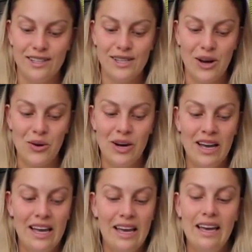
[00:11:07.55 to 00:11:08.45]
So
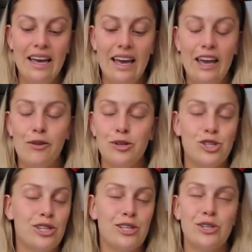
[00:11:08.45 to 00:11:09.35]
it
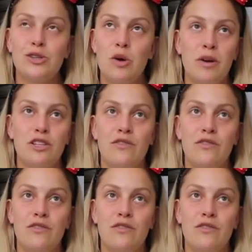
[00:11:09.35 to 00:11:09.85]
was just so much